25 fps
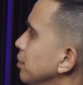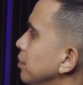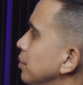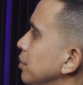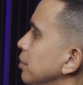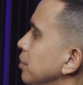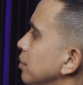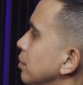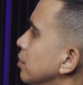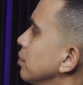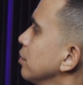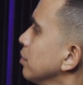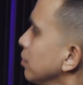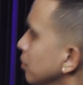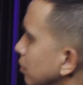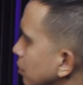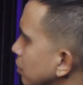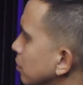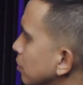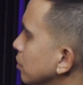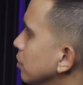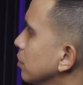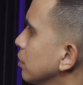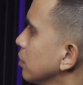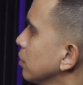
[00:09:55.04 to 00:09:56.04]

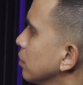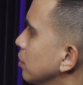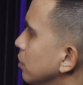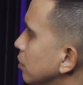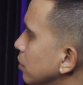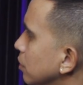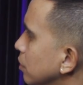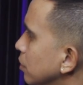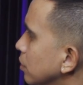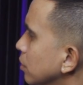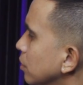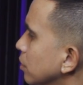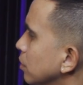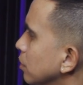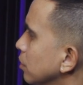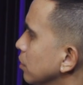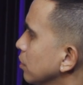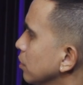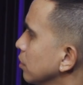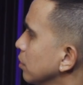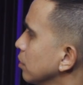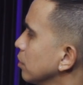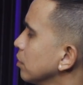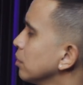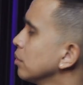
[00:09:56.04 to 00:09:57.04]

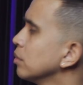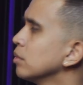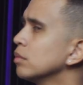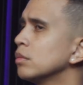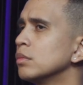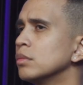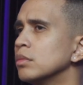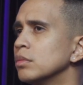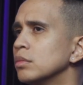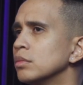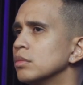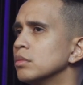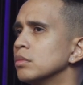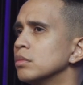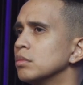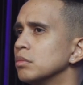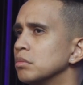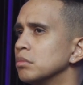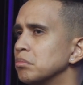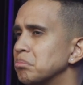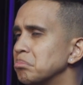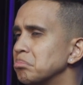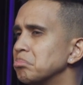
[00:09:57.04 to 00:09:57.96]
(silent)